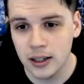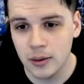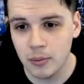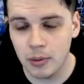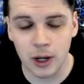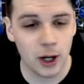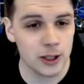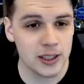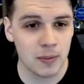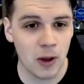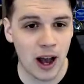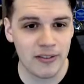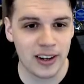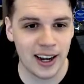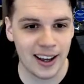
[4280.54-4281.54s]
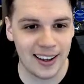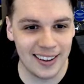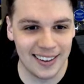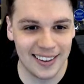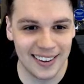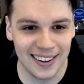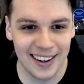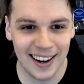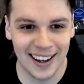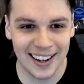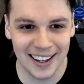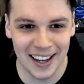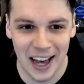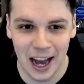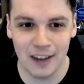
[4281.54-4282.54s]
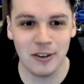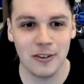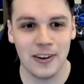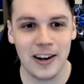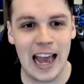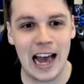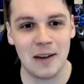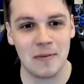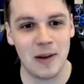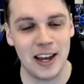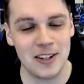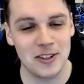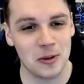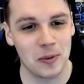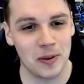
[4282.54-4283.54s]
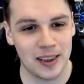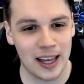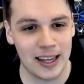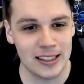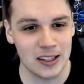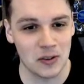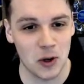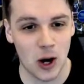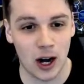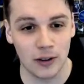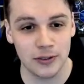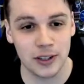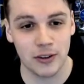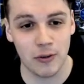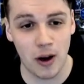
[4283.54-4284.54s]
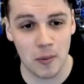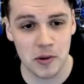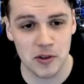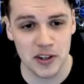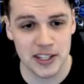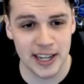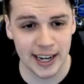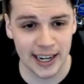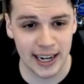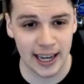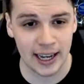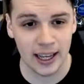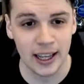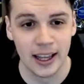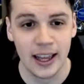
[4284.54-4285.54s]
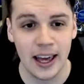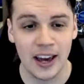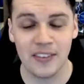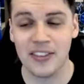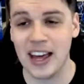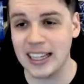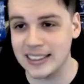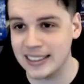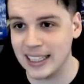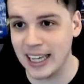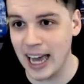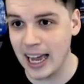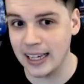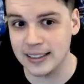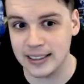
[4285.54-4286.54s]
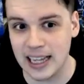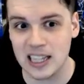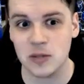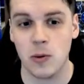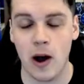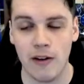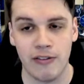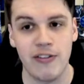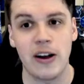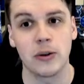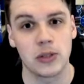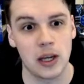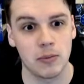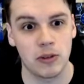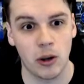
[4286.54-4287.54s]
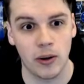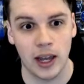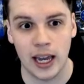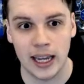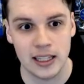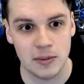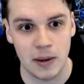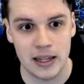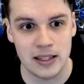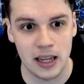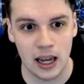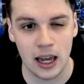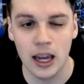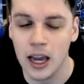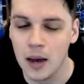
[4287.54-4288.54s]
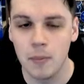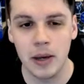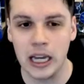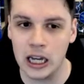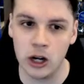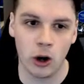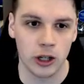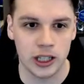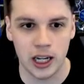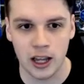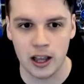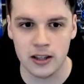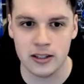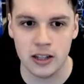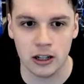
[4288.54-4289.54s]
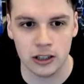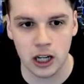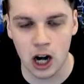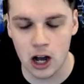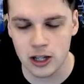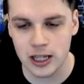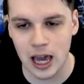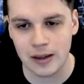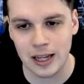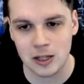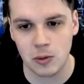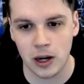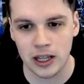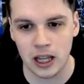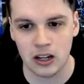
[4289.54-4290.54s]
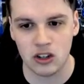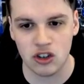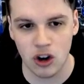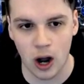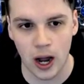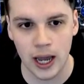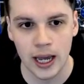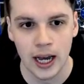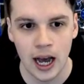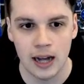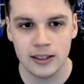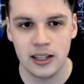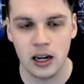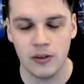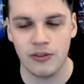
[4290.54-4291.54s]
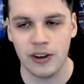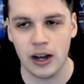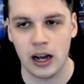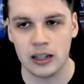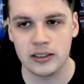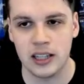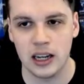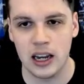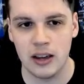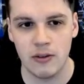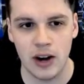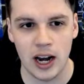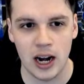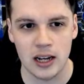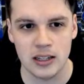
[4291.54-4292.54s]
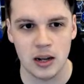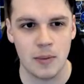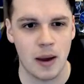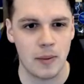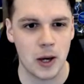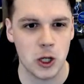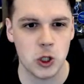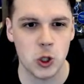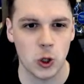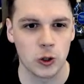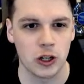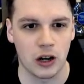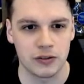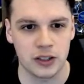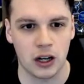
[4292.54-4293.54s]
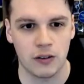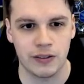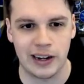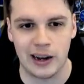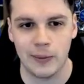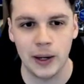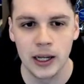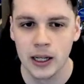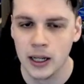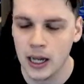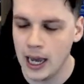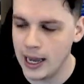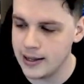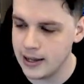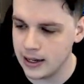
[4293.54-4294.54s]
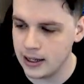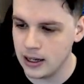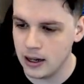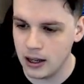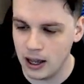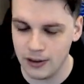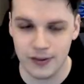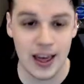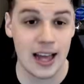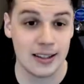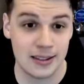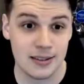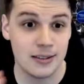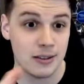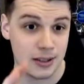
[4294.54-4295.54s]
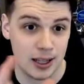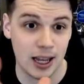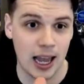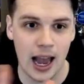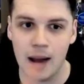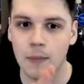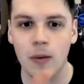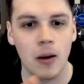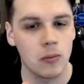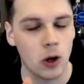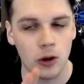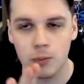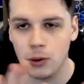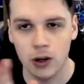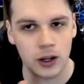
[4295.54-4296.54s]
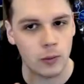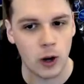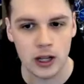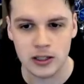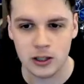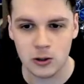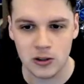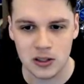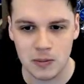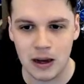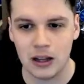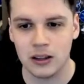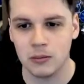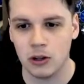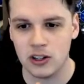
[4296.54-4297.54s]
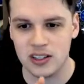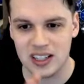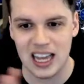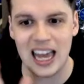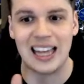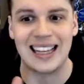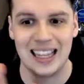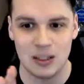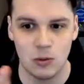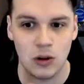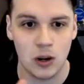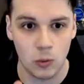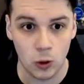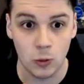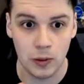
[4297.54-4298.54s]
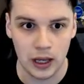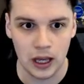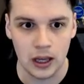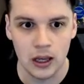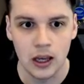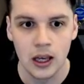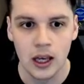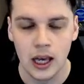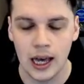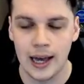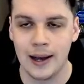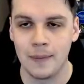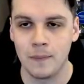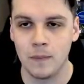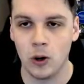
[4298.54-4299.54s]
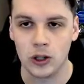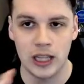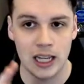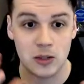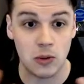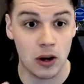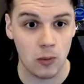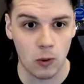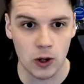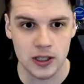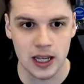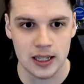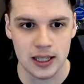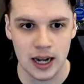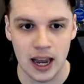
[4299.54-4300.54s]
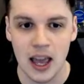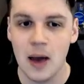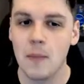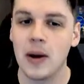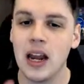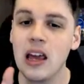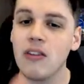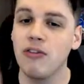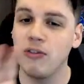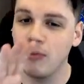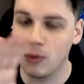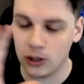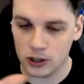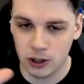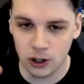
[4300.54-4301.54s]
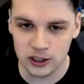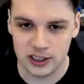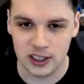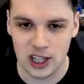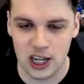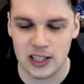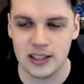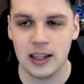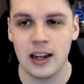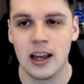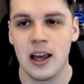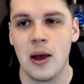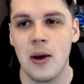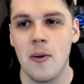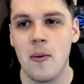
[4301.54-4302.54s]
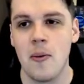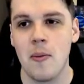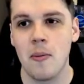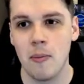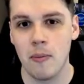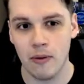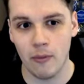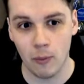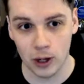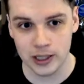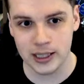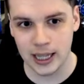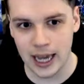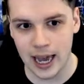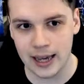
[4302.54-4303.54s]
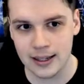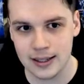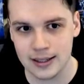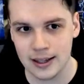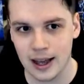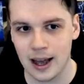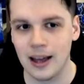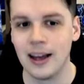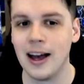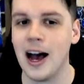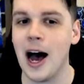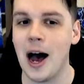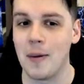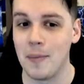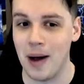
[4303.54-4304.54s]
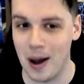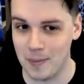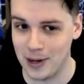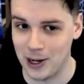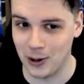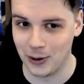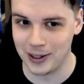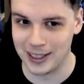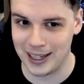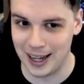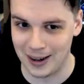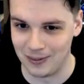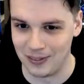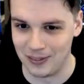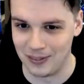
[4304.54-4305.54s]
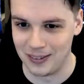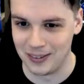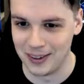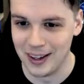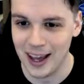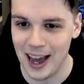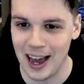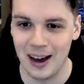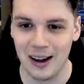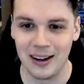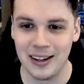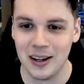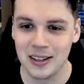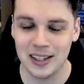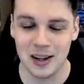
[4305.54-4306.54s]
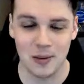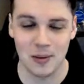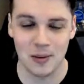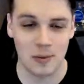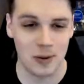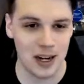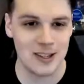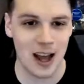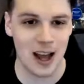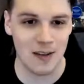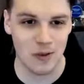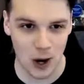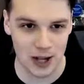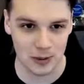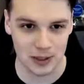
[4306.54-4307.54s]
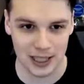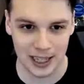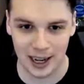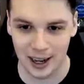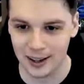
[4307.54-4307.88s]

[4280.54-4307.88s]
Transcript: Because I'm not having it. Like, I've already had my issues with the interview after the Real Madrid second leg. If that's the case, that's what I felt him doing against Man City, being annoyed that he didn't start the last game. That's why he didn't try until he realized, oh, maybe I should after half an hour. And then if that's the case, I'm not putting words into his mouth. I'm not saying that's what it will be, or that's what it was yesterday. But if what Con suggested was the case, I'm annoyed at him. Someone needs to have a word with the guy.